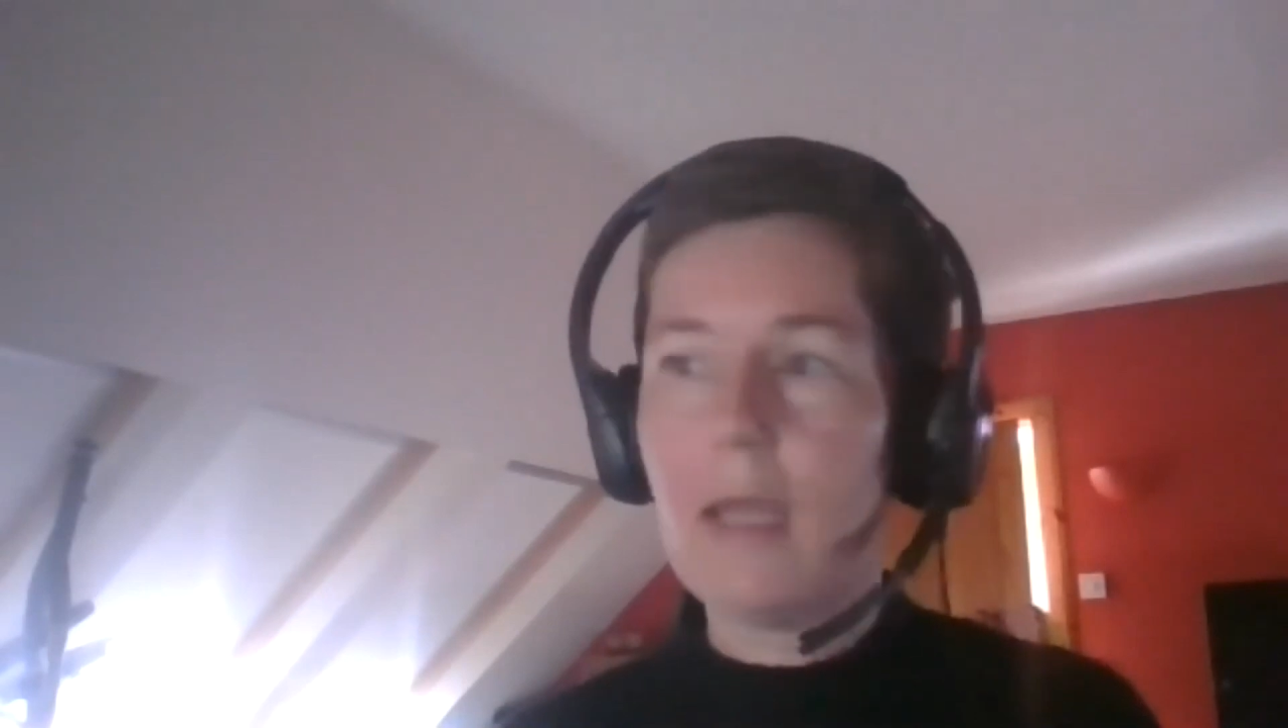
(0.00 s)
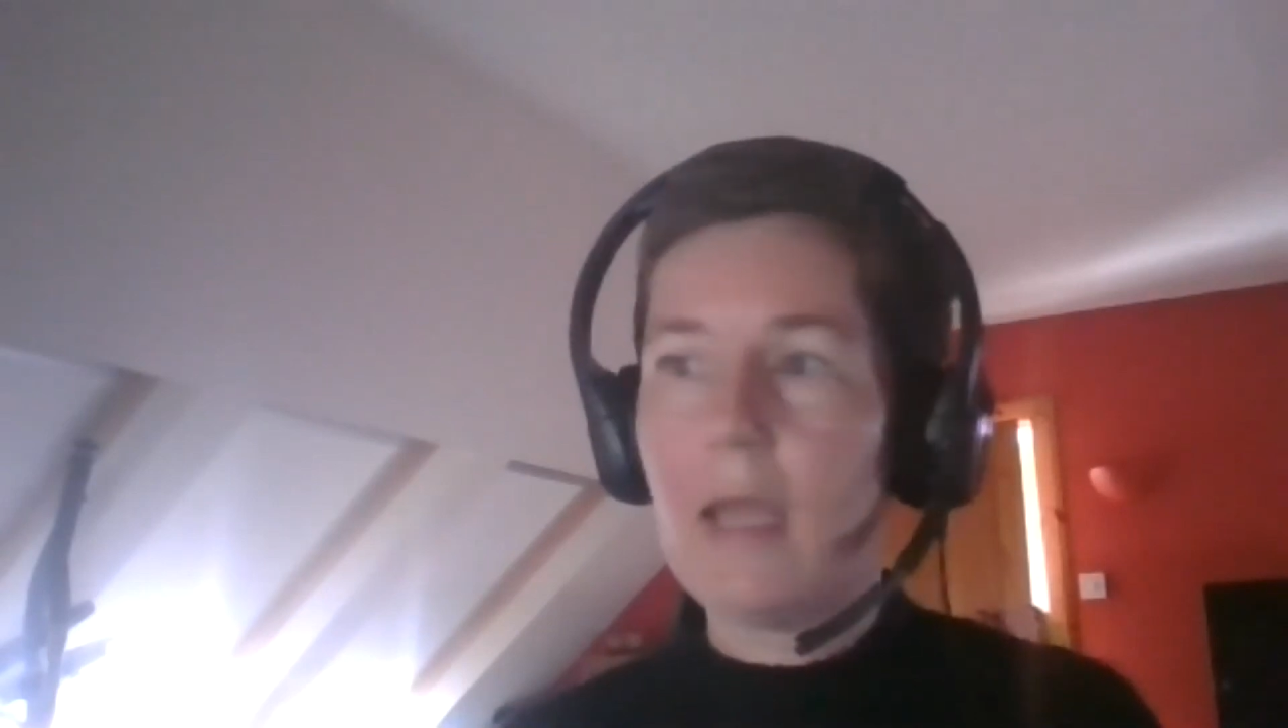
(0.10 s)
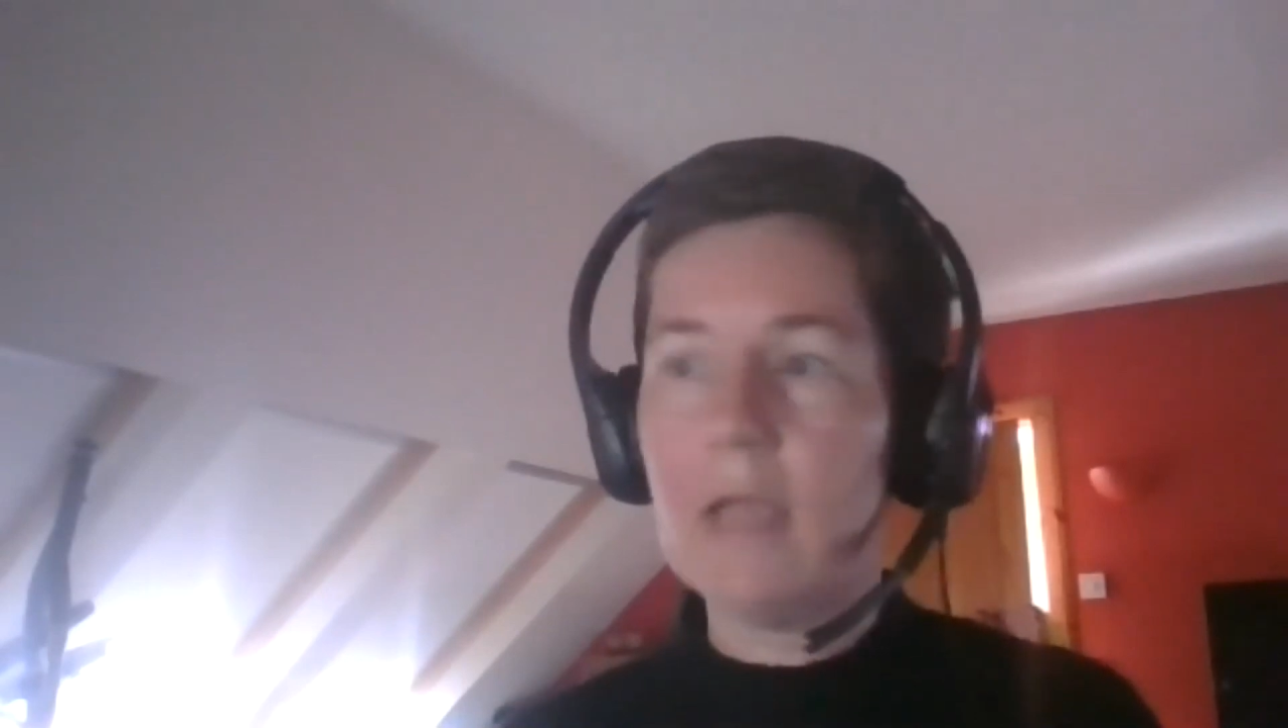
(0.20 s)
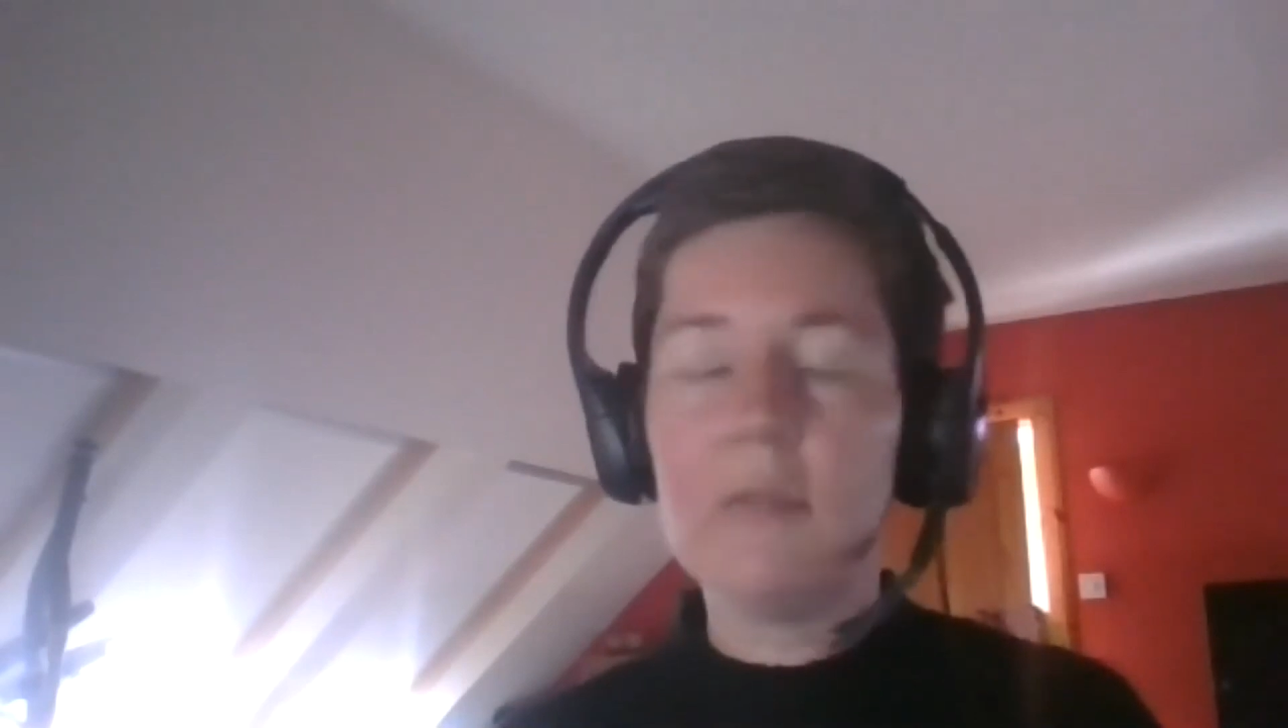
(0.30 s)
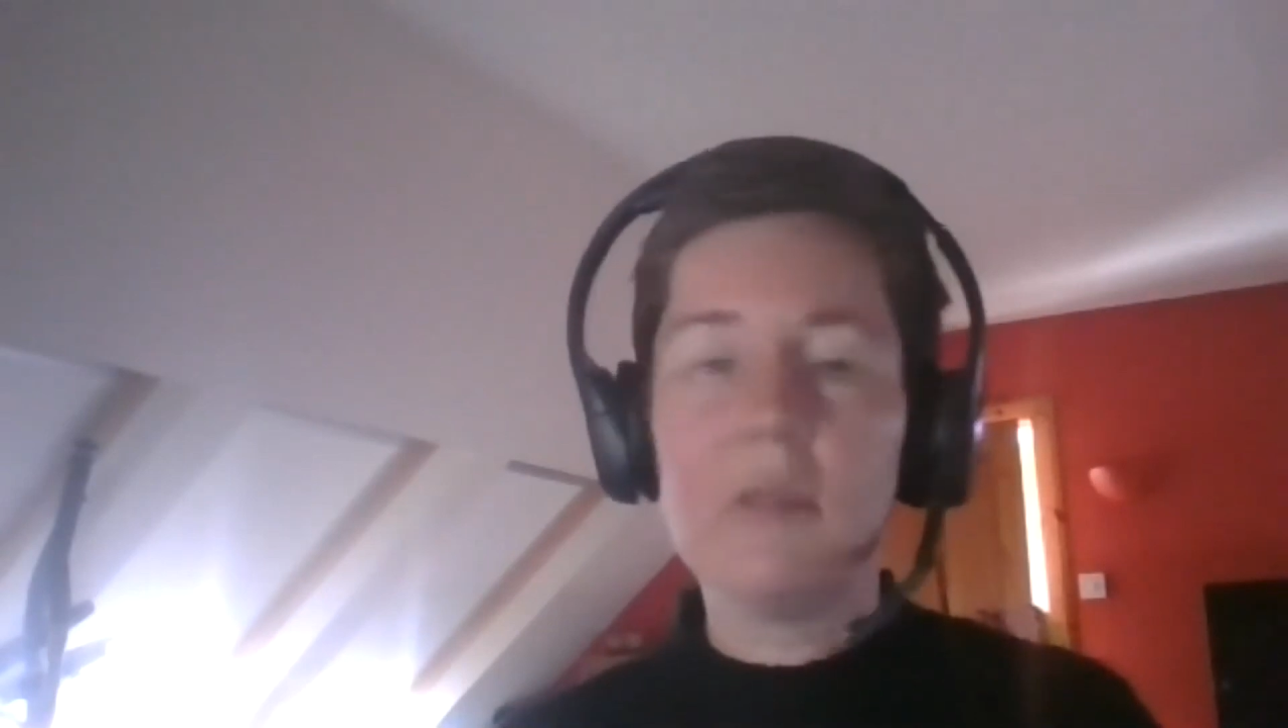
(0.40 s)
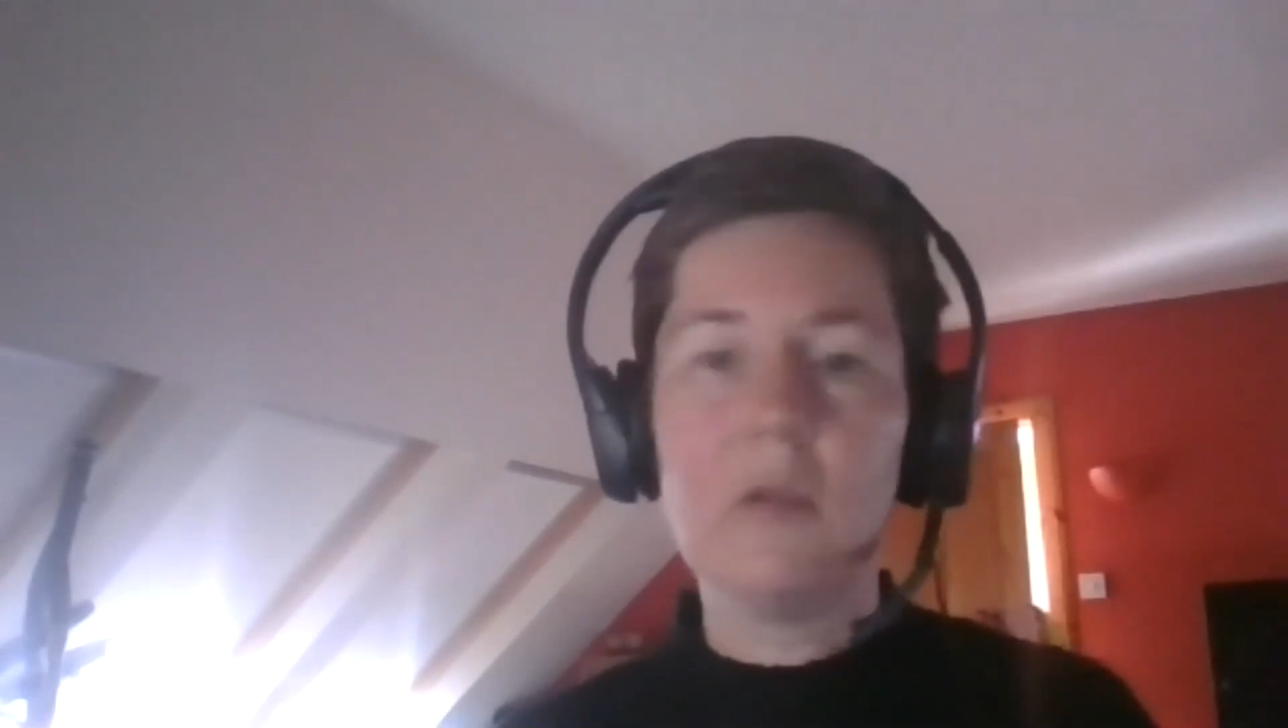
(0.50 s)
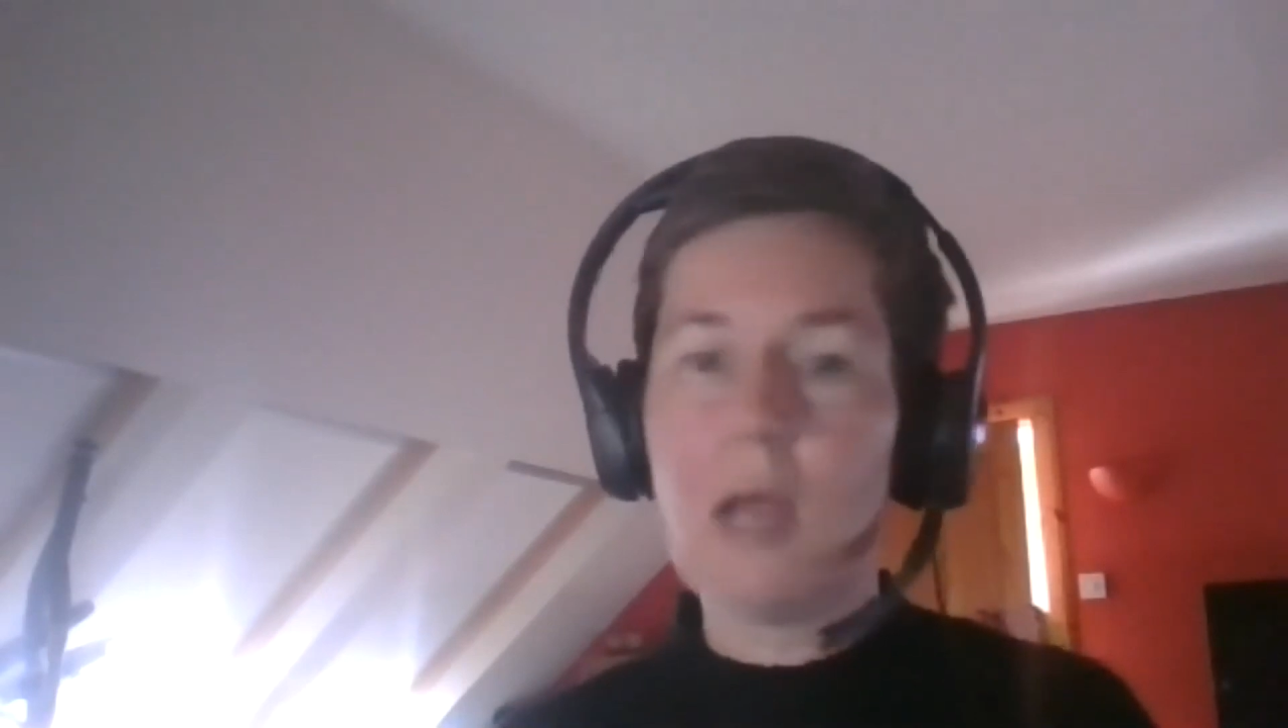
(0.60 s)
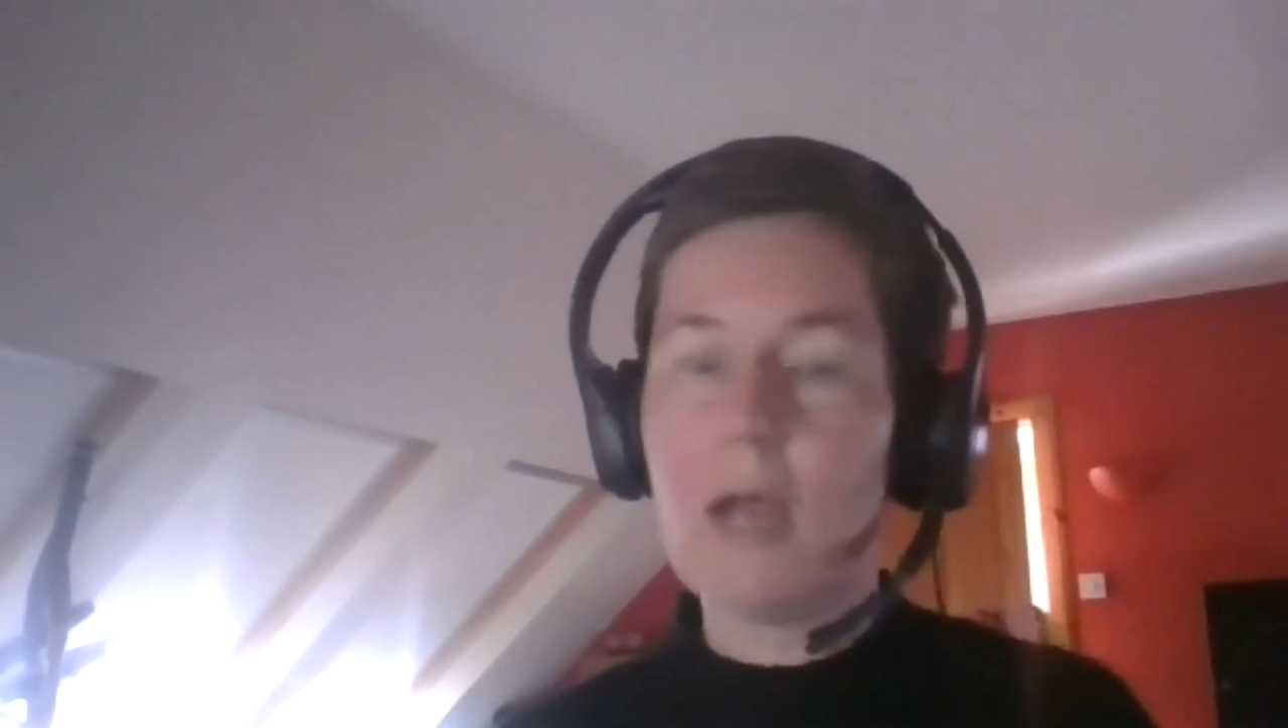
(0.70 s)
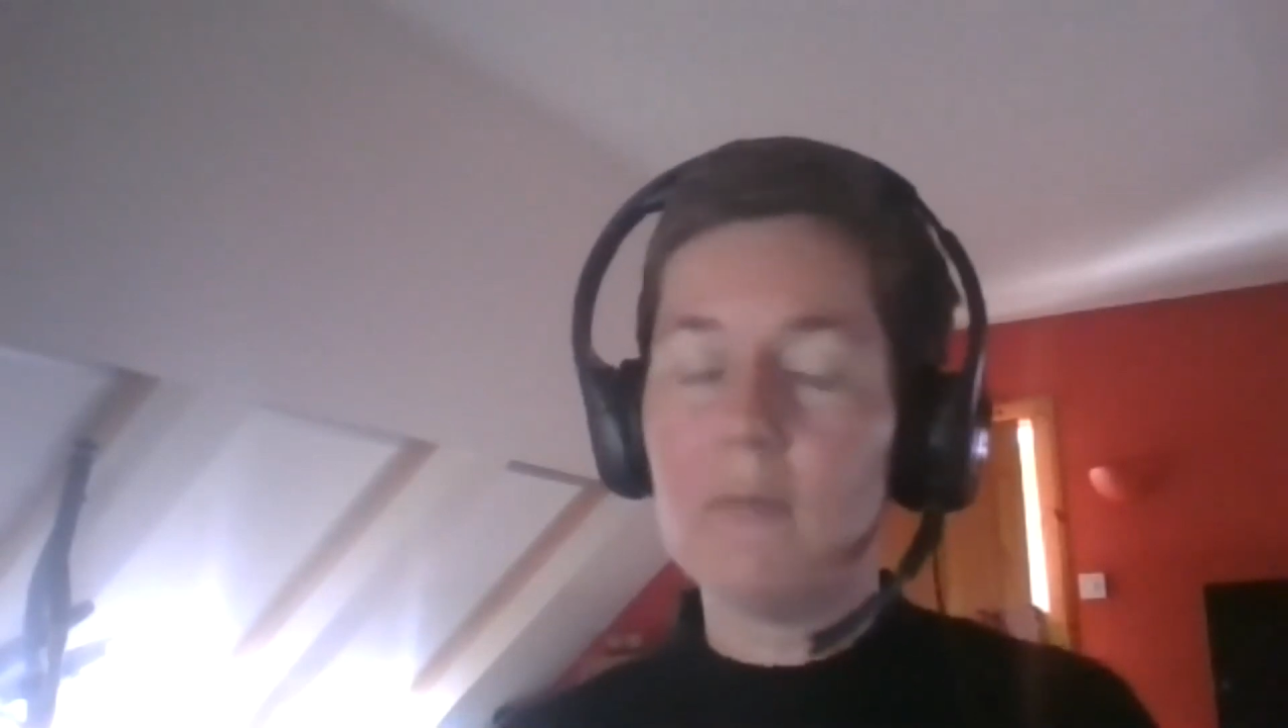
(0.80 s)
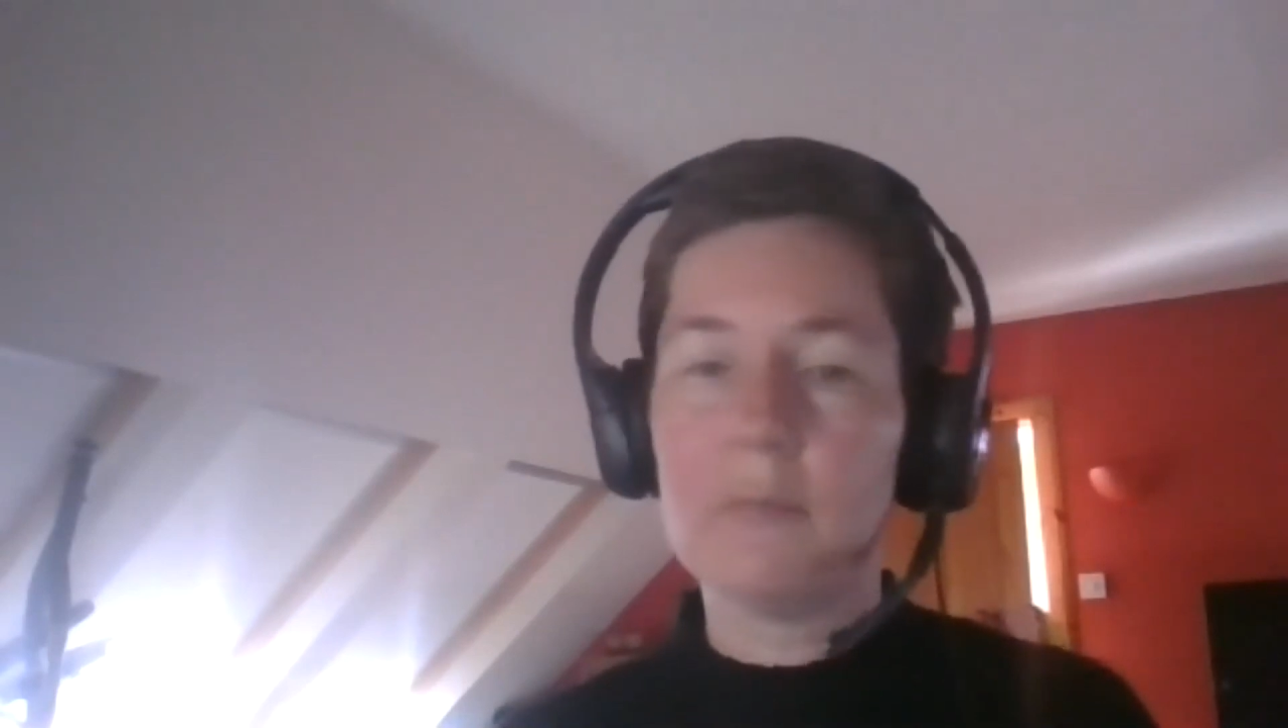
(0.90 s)
Anything you
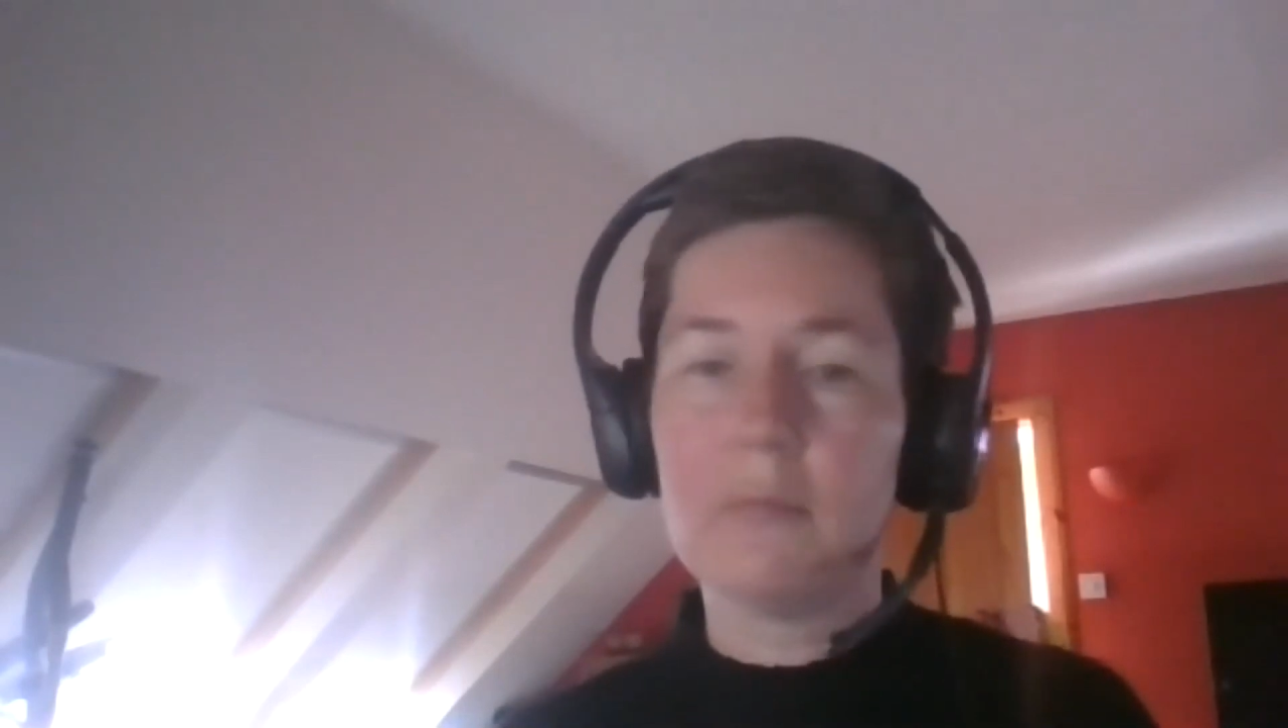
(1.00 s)
haven't